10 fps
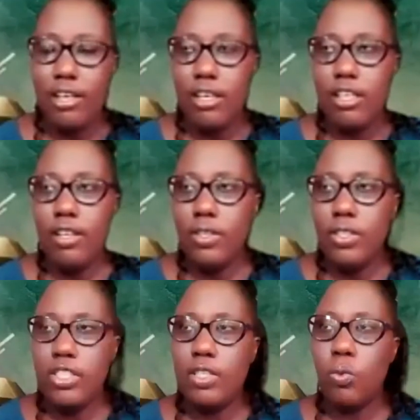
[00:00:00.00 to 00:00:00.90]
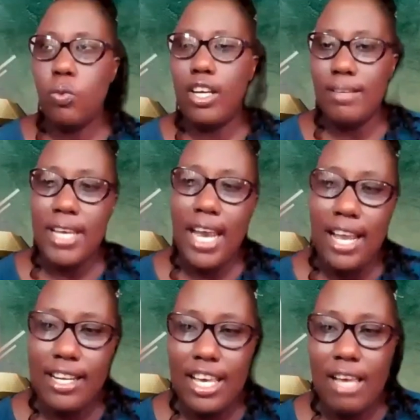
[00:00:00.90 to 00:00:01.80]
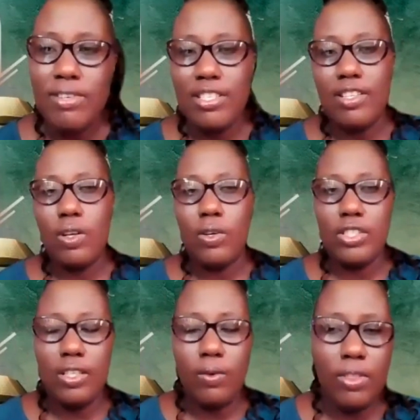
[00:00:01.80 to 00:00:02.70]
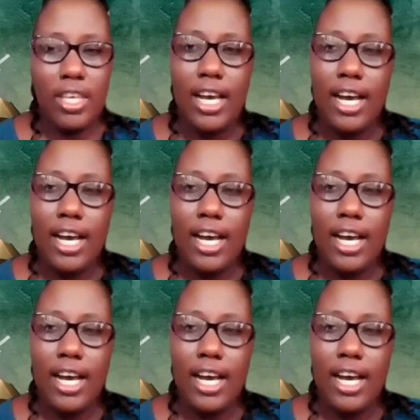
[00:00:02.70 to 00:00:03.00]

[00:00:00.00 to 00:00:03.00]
you know, she's walking behind them, she's announcing who they